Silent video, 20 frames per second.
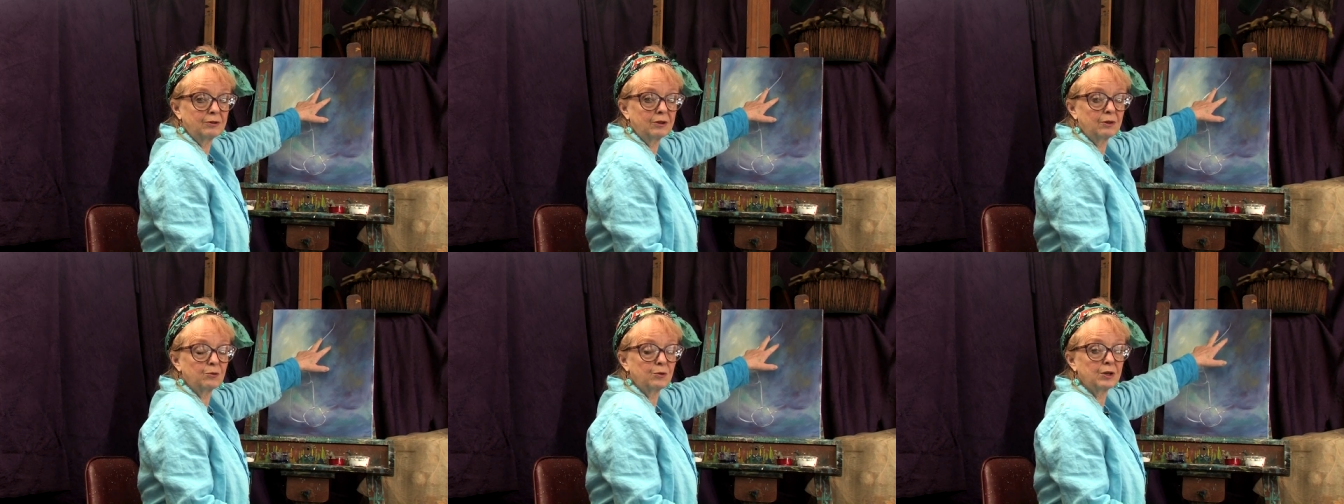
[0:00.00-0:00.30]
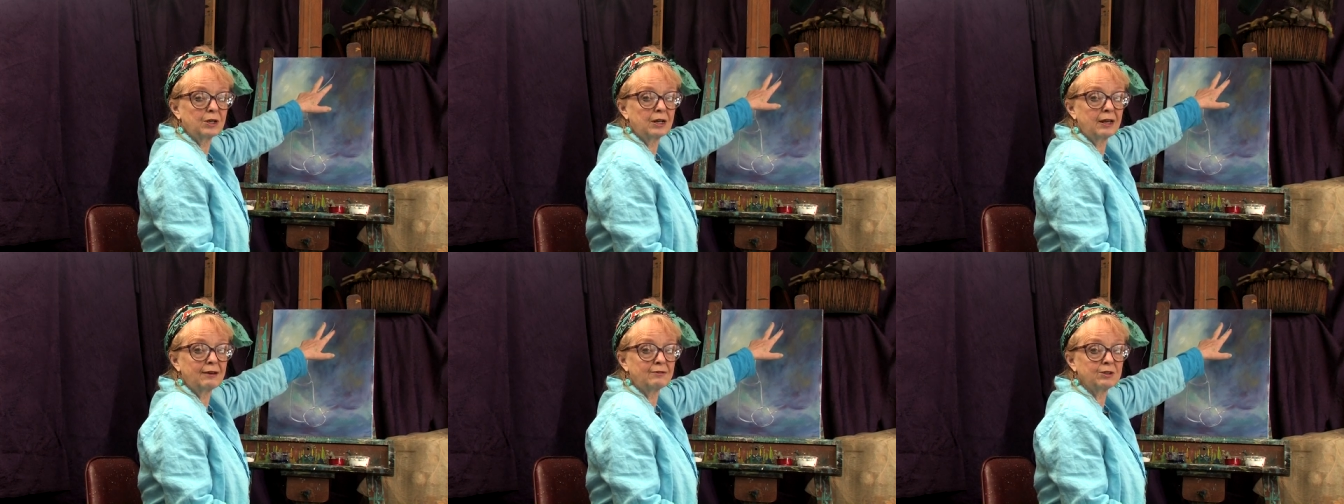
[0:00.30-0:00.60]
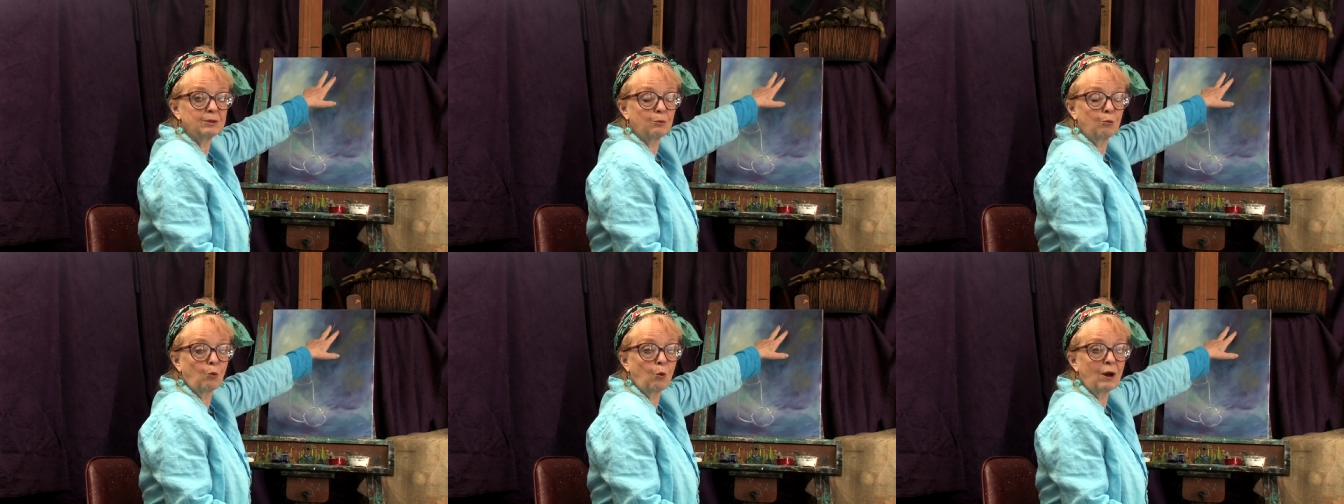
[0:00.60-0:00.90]
We're going to have
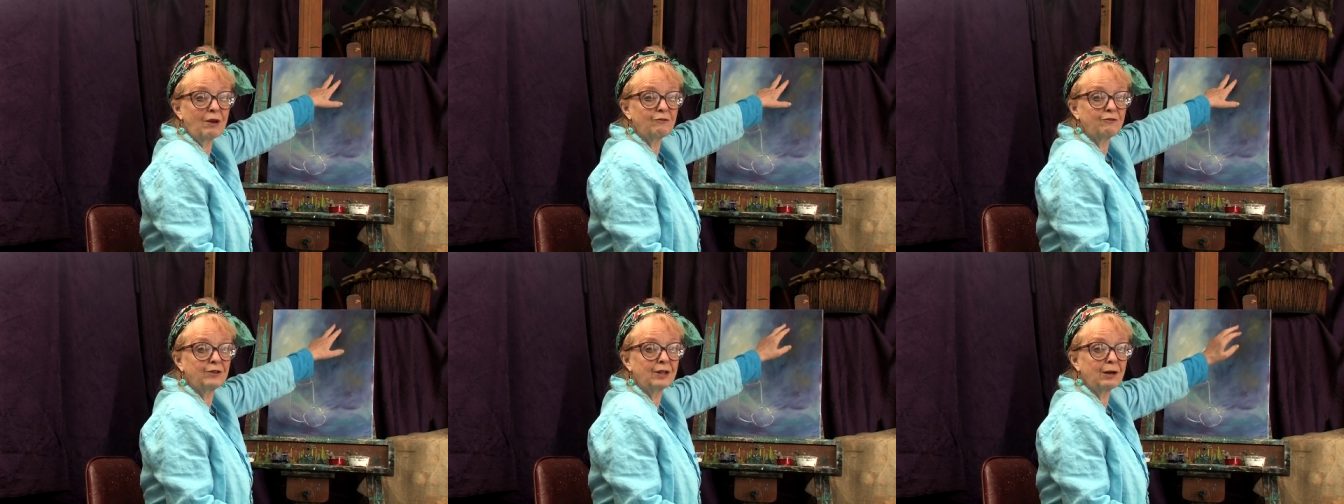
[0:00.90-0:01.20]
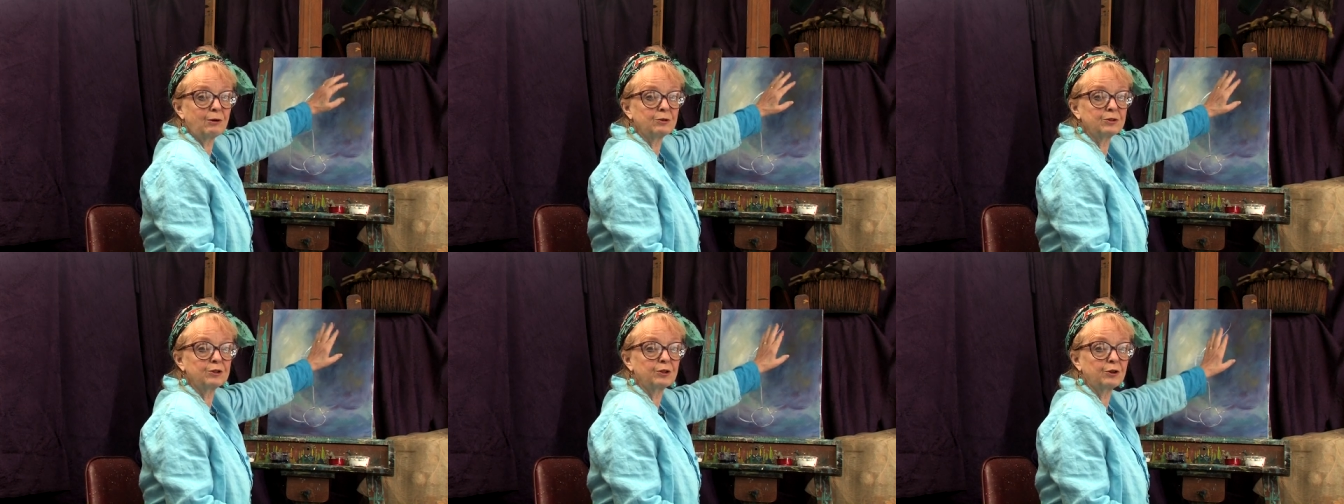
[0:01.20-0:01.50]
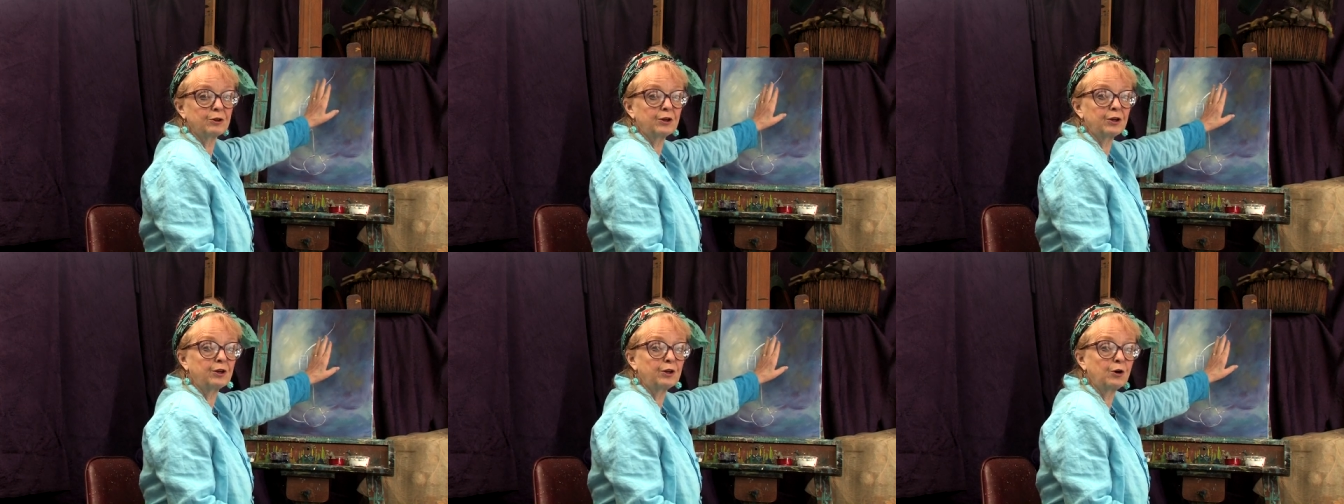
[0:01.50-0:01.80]
some white flowers that
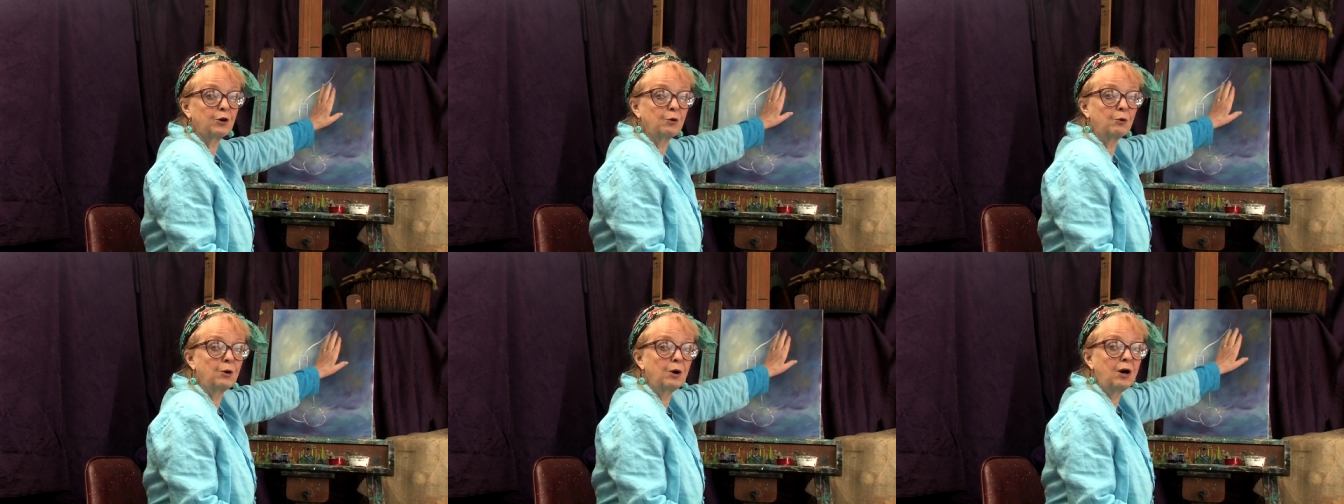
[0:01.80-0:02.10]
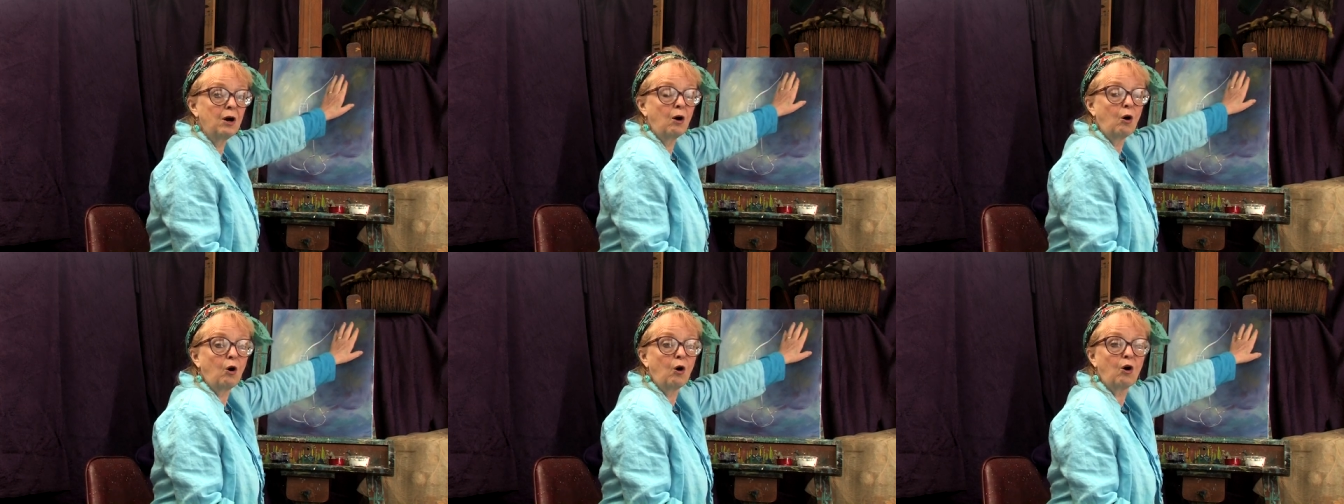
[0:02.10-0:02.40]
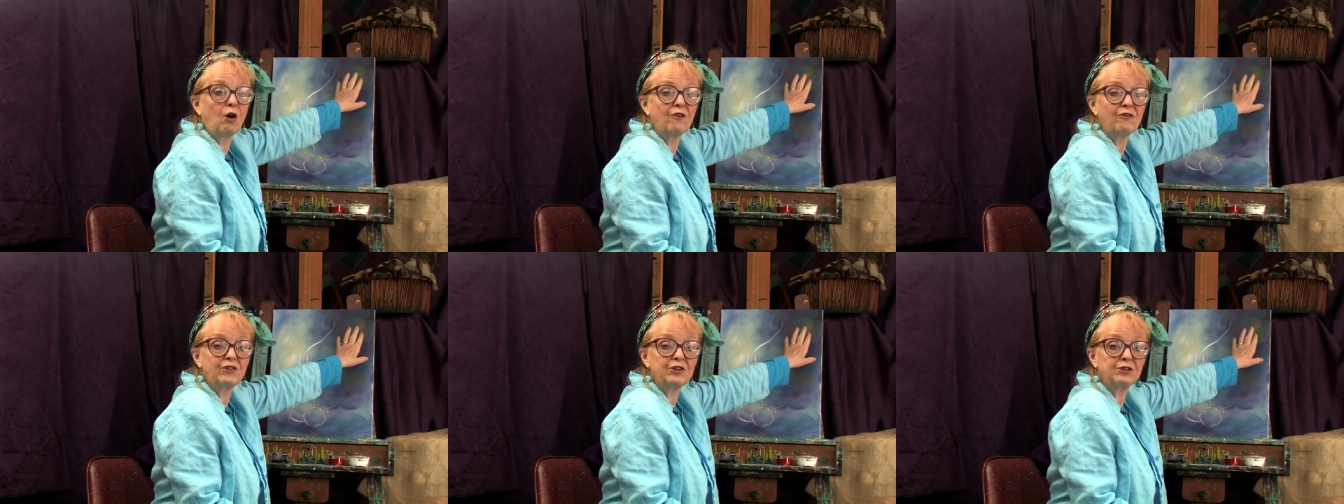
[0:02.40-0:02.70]
are going to go
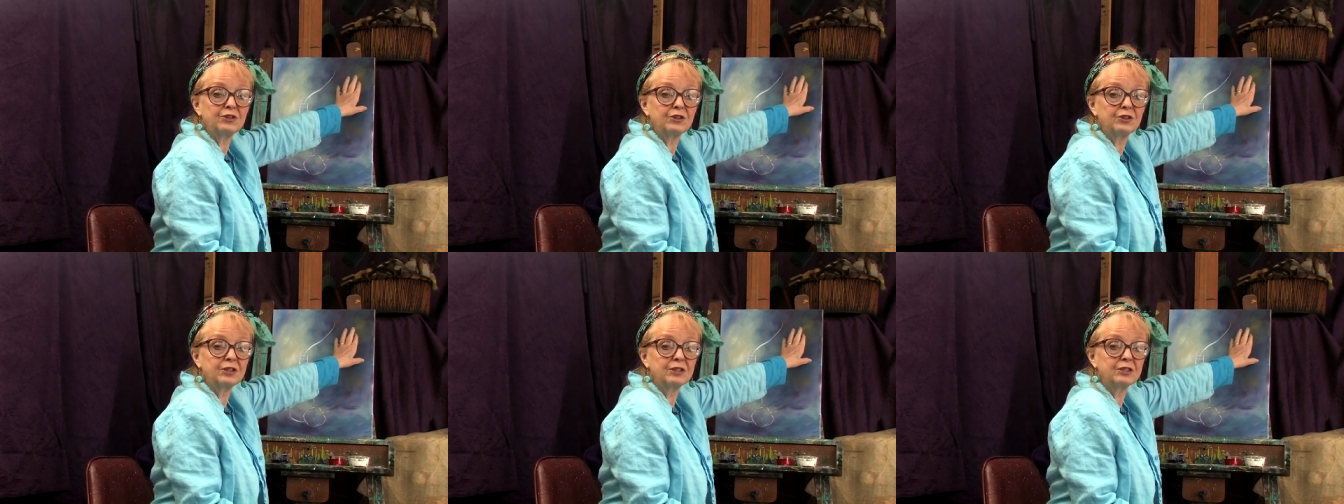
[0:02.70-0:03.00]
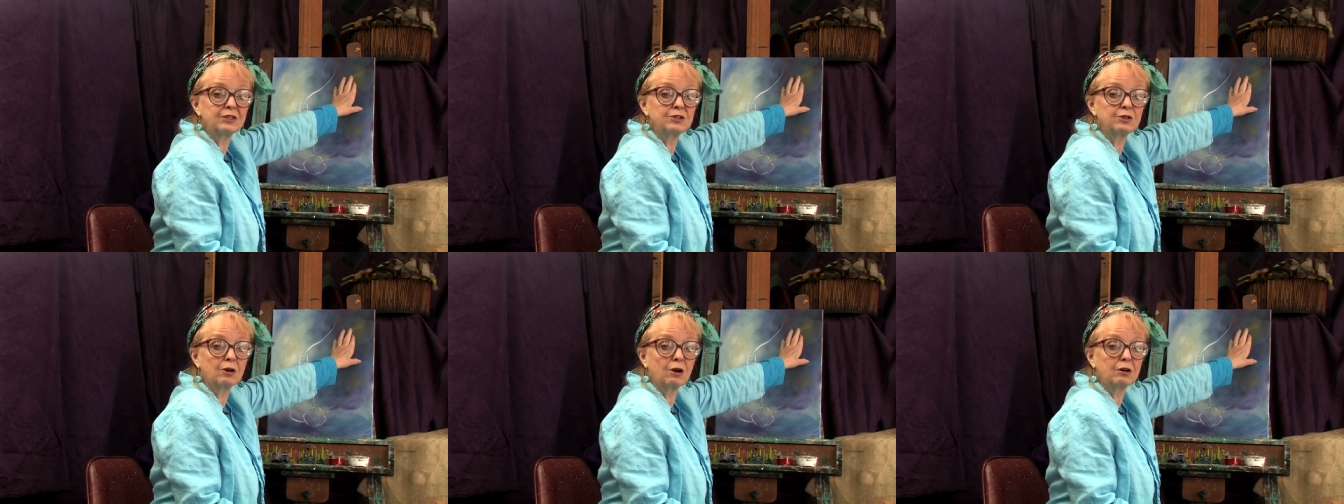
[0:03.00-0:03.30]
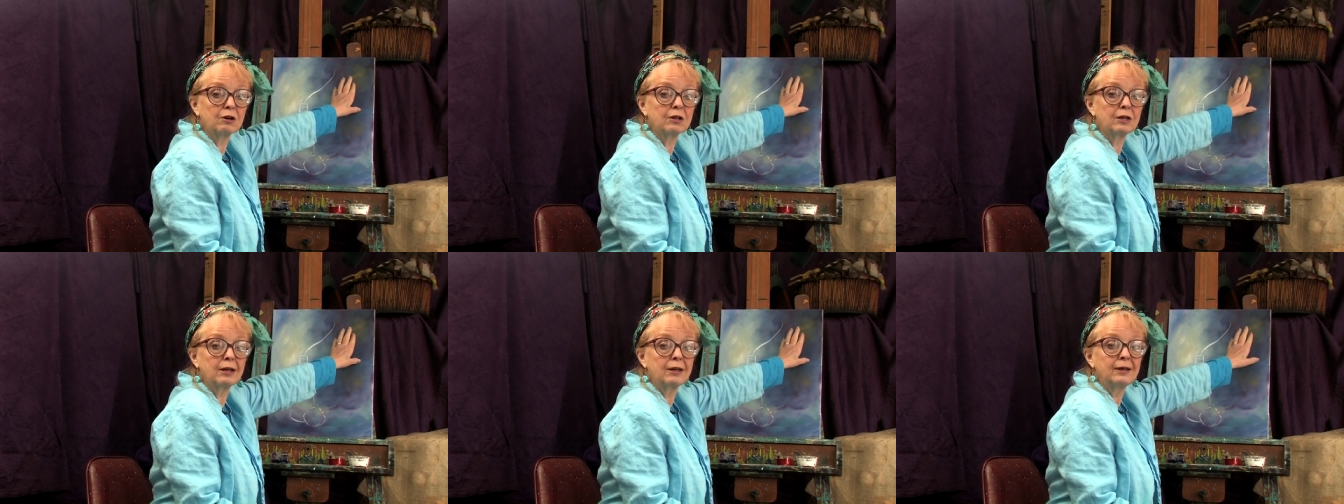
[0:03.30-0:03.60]
off into this
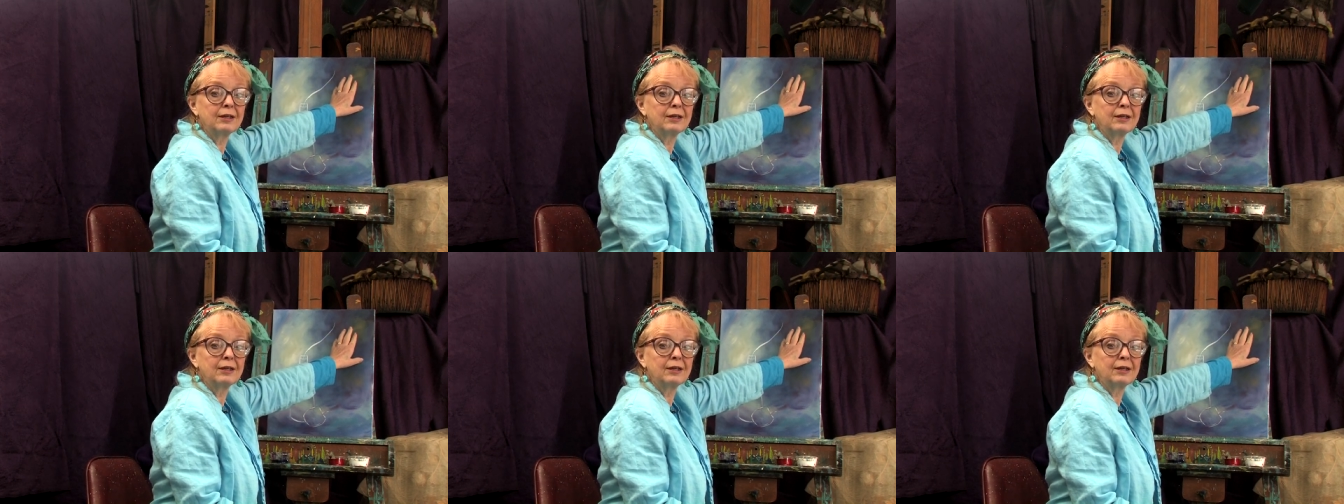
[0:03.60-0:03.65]
dark